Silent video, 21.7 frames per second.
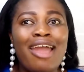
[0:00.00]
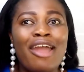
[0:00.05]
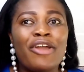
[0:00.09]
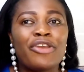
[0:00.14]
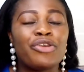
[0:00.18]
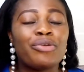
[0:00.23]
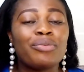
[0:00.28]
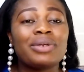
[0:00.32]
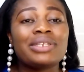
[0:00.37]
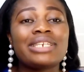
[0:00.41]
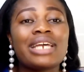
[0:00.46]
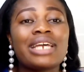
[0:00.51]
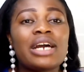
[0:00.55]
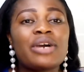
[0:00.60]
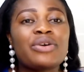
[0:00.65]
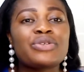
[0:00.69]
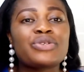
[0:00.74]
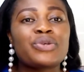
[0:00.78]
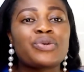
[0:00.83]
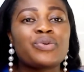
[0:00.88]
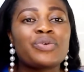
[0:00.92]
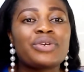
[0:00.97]
no matter how
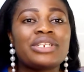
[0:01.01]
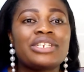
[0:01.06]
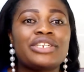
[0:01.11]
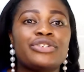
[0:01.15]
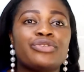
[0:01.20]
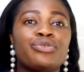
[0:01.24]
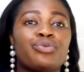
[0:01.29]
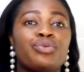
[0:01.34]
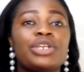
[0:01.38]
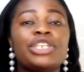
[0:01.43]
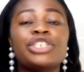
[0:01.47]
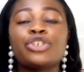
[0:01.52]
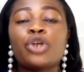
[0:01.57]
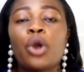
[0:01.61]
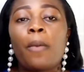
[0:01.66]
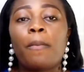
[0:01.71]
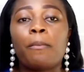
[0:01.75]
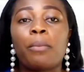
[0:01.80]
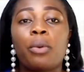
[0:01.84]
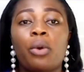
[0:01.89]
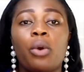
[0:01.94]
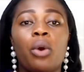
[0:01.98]
someone is rich
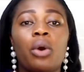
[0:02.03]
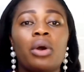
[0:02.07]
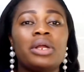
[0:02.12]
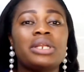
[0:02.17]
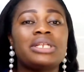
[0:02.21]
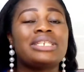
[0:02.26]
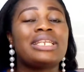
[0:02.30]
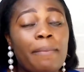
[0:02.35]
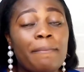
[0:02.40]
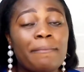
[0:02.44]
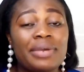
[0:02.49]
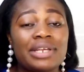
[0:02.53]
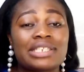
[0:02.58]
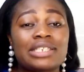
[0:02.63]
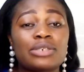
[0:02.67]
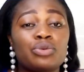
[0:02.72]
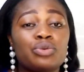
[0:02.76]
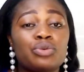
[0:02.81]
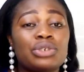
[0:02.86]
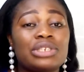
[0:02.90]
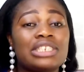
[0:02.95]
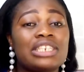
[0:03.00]
or poor, that
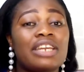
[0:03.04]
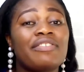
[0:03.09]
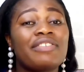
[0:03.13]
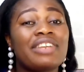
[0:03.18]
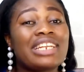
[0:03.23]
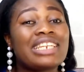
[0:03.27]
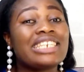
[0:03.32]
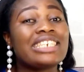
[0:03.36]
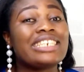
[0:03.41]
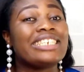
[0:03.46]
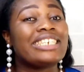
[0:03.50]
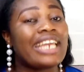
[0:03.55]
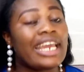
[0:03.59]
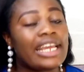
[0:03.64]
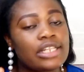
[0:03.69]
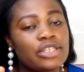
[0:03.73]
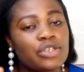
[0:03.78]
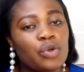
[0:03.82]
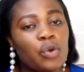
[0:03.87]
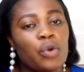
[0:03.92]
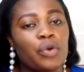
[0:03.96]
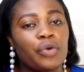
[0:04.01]
person will definitely
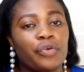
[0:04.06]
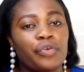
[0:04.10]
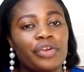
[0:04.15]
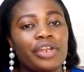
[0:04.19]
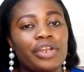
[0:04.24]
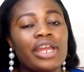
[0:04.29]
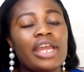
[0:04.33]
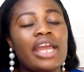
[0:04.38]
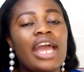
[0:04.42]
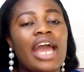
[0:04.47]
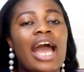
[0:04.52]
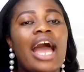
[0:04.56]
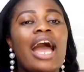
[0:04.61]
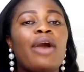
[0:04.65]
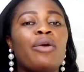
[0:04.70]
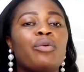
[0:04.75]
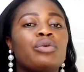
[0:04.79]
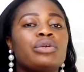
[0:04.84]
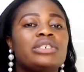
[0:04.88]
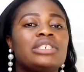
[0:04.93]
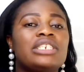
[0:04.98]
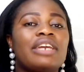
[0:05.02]
get hungry and
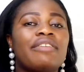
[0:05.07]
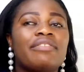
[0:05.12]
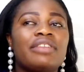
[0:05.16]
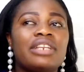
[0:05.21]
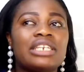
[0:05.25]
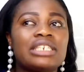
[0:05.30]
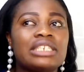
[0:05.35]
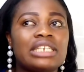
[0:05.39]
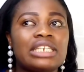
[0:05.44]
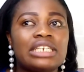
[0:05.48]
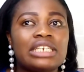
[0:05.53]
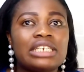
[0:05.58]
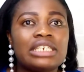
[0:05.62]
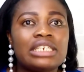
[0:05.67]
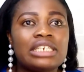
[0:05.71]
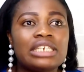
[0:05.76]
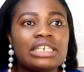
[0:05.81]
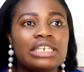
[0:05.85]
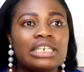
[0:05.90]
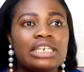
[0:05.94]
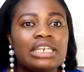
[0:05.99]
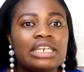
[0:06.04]
will definitely
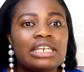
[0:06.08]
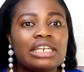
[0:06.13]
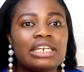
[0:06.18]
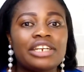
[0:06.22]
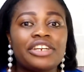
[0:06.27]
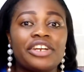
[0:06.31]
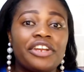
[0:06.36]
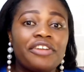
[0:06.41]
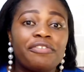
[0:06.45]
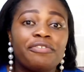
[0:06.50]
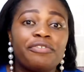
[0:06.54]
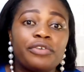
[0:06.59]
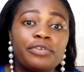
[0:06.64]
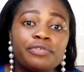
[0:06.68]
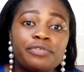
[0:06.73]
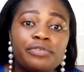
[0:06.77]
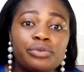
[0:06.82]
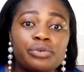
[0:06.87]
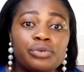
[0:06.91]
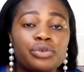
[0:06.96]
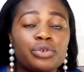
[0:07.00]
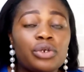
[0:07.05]
crave for
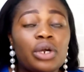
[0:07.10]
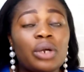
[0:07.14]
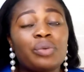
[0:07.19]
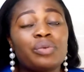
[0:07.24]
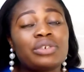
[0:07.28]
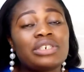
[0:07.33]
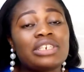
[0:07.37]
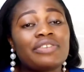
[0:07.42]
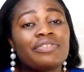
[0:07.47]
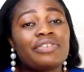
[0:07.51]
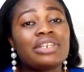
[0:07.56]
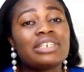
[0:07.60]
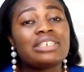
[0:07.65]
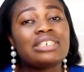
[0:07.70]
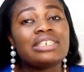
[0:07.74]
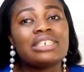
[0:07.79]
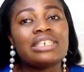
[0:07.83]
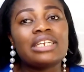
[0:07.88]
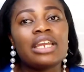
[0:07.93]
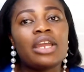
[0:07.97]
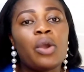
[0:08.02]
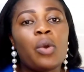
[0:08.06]
food and will
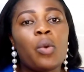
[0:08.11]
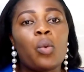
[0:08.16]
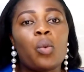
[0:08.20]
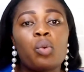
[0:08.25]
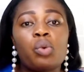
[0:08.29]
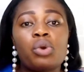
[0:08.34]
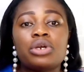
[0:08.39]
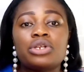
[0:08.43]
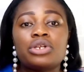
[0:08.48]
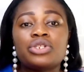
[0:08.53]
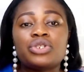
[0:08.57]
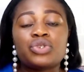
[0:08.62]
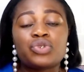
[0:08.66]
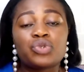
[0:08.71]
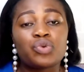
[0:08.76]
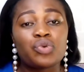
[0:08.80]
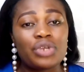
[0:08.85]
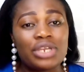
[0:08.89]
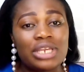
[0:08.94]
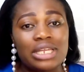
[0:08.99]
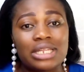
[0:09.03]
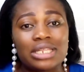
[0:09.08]
definitely want to
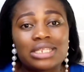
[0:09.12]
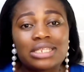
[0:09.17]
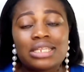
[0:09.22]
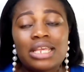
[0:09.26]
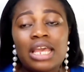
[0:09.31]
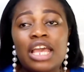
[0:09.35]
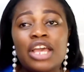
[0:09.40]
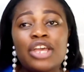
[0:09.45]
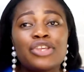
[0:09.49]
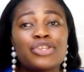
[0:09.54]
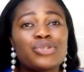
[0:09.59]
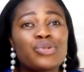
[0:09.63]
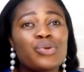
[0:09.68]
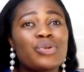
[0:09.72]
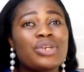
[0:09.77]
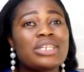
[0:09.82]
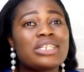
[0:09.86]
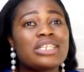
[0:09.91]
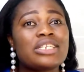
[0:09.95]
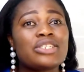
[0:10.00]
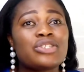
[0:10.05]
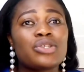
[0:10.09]
eat. So
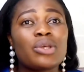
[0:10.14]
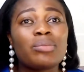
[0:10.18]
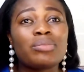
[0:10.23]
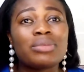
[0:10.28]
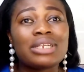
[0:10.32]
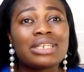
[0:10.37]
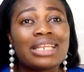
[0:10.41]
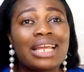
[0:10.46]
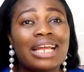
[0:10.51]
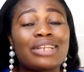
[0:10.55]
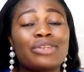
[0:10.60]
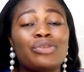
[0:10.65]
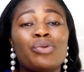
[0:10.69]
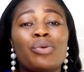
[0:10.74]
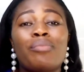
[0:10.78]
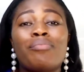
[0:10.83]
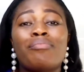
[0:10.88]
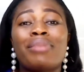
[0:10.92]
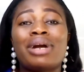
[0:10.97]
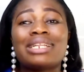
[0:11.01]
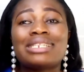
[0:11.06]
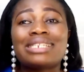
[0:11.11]
it is something that no
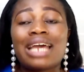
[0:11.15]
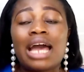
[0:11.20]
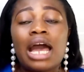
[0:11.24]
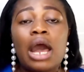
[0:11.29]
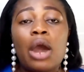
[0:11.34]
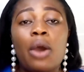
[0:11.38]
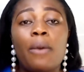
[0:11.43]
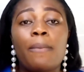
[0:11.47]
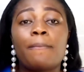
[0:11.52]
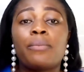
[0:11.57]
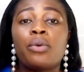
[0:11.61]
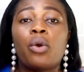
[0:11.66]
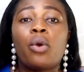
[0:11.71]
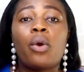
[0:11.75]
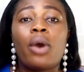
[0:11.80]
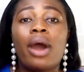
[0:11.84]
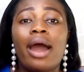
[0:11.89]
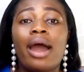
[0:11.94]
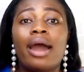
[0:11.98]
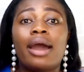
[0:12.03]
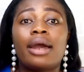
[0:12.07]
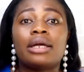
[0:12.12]
matter how
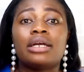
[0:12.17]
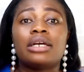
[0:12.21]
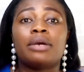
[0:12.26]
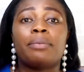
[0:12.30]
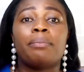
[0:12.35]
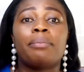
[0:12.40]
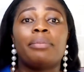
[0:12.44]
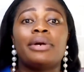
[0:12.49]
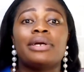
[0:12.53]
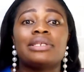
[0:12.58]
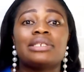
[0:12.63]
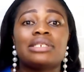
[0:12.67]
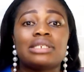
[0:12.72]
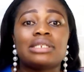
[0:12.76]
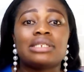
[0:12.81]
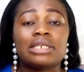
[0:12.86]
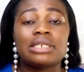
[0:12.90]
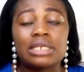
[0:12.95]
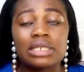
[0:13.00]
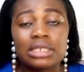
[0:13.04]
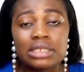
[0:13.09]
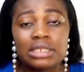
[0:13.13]
poor a person
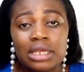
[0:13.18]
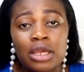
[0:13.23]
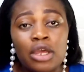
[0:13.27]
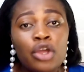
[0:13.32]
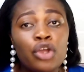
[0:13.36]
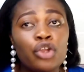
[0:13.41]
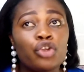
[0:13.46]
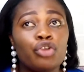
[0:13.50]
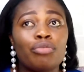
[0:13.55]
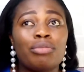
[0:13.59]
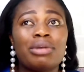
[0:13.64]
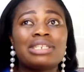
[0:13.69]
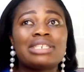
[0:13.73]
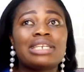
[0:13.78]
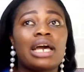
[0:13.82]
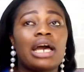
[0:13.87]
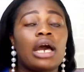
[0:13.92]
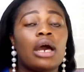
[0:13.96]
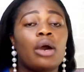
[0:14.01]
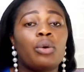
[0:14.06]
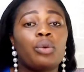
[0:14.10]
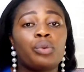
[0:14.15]
is, no matter
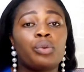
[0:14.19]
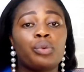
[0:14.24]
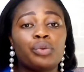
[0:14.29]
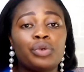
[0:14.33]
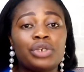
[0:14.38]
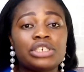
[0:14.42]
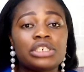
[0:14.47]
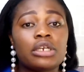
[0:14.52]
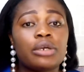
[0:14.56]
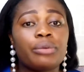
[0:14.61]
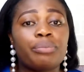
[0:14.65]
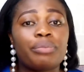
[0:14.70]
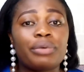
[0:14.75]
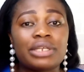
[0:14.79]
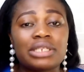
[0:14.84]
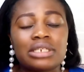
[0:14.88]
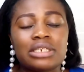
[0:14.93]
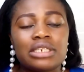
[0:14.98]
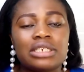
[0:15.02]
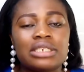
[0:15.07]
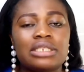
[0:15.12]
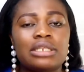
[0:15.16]
how rich a
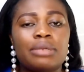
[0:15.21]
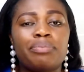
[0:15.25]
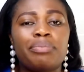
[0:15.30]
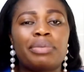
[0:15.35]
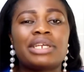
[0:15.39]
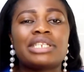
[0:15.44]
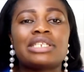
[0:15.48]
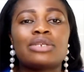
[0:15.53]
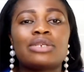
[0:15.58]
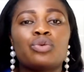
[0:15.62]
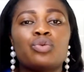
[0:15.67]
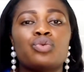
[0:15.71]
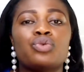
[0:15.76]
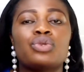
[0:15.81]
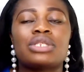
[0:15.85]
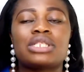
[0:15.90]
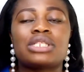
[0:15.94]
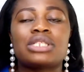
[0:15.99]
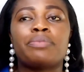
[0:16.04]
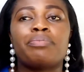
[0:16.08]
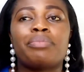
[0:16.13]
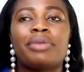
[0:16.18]
person is, the person will
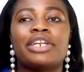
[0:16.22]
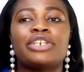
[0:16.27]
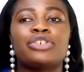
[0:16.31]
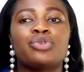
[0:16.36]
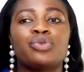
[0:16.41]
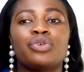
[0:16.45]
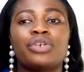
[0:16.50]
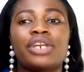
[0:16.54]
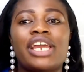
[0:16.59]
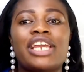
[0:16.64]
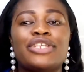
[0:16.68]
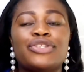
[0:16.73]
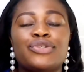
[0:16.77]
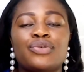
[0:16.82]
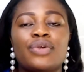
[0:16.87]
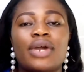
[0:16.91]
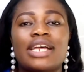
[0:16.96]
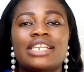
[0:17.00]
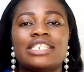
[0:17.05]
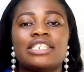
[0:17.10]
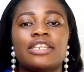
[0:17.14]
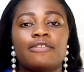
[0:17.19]
still patronize you
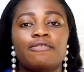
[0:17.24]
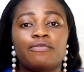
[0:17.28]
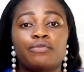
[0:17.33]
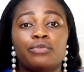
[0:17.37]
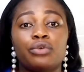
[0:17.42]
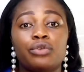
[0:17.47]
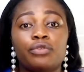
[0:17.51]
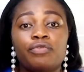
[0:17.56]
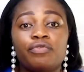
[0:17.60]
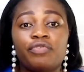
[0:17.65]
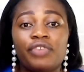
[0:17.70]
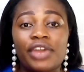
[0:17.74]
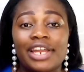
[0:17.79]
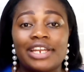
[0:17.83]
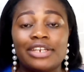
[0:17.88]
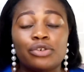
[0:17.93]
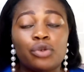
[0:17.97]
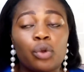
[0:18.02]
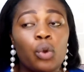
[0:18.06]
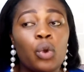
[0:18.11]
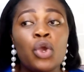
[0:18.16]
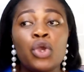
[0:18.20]
as a food
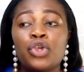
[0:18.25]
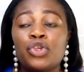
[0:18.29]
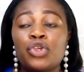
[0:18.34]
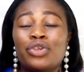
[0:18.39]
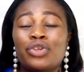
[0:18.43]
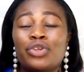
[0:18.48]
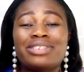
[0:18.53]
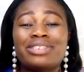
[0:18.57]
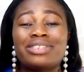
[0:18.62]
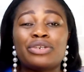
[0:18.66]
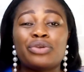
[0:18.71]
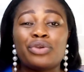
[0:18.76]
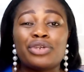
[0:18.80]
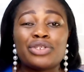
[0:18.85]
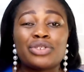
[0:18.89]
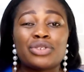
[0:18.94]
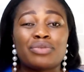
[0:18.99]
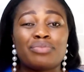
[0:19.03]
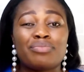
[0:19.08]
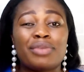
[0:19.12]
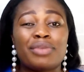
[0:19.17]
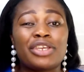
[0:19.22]
vendor. You're still going
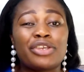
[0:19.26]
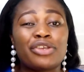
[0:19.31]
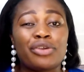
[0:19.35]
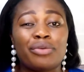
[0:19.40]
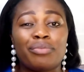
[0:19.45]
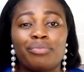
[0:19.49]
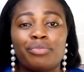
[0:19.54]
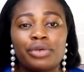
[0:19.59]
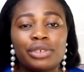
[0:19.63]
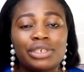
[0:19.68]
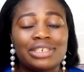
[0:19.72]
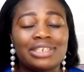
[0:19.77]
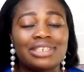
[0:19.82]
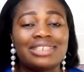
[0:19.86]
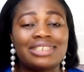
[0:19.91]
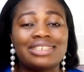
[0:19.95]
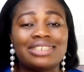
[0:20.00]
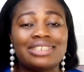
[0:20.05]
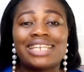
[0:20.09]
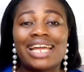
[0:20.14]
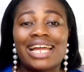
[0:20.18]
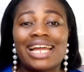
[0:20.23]
to make your money.
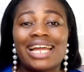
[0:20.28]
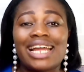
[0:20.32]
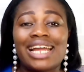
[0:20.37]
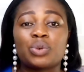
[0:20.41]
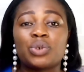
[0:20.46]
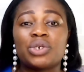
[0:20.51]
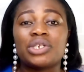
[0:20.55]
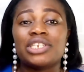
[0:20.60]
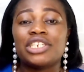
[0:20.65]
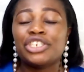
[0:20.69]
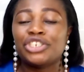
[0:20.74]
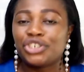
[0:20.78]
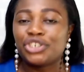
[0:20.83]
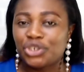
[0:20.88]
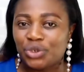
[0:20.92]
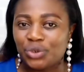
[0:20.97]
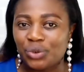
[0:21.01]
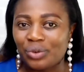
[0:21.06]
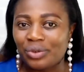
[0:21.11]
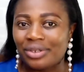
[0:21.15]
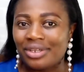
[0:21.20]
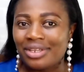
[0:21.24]
That's one is
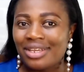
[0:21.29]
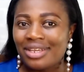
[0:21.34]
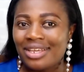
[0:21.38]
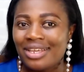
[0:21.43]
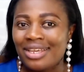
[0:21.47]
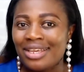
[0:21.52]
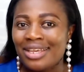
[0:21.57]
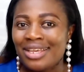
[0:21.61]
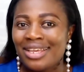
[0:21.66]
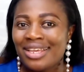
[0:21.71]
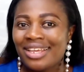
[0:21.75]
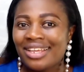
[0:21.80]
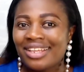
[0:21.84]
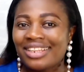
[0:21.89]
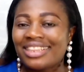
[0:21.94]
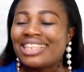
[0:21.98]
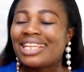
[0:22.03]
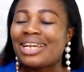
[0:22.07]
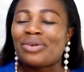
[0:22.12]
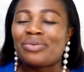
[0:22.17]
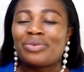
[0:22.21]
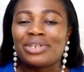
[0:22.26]
sure
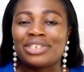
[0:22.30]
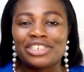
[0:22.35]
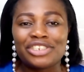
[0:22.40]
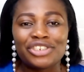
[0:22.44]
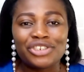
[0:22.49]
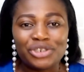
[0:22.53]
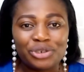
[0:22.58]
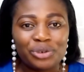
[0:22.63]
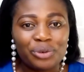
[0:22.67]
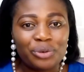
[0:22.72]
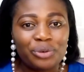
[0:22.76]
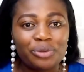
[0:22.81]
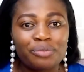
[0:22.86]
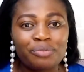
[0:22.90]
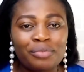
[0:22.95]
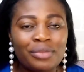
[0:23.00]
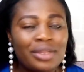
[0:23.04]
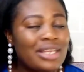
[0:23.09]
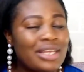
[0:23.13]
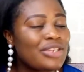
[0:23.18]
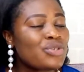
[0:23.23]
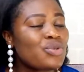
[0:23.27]
that one is sure.
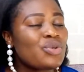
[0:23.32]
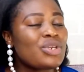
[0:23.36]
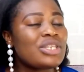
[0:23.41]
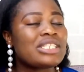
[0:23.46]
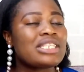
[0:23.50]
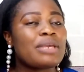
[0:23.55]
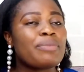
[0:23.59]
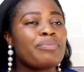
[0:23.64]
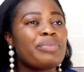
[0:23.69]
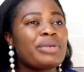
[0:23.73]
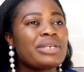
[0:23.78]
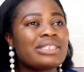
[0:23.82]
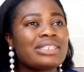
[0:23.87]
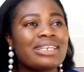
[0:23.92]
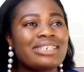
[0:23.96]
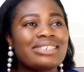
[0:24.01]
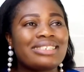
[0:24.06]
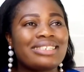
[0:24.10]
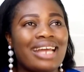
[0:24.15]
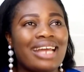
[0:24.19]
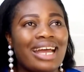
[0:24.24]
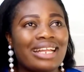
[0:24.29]
So it's a
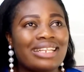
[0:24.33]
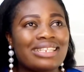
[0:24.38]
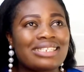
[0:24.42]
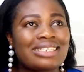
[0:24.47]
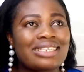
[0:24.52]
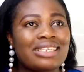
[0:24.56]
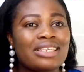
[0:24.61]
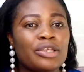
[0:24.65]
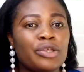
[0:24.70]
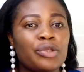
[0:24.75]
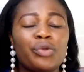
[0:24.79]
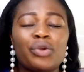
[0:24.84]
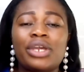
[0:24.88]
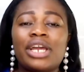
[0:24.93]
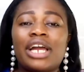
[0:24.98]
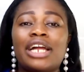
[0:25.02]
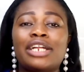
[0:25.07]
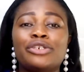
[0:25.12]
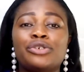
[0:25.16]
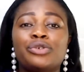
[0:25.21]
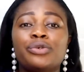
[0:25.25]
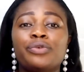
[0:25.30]
business that you
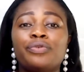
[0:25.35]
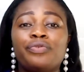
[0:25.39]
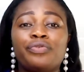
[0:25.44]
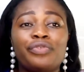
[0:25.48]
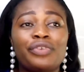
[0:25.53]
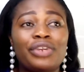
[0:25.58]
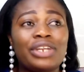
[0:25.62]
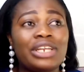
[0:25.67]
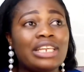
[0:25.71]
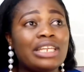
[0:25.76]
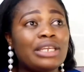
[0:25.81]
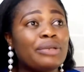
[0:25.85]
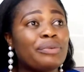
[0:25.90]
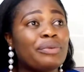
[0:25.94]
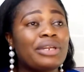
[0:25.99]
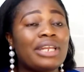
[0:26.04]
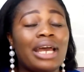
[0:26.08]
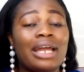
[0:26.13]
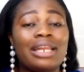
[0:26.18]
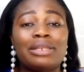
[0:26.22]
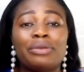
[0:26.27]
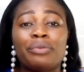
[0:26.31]
can do freely,
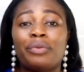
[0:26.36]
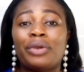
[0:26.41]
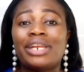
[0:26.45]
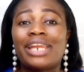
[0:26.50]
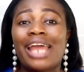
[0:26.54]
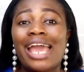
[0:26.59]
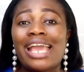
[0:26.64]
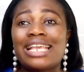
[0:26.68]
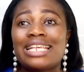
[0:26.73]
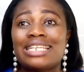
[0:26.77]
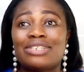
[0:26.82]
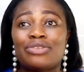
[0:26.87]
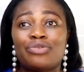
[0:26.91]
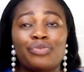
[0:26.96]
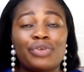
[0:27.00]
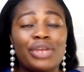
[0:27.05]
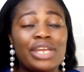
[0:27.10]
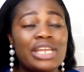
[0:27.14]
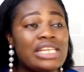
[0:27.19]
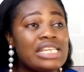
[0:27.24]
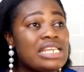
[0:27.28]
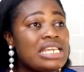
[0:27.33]
whether the weather is
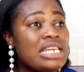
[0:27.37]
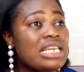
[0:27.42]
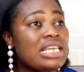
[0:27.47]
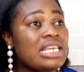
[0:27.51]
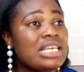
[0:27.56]
rainy,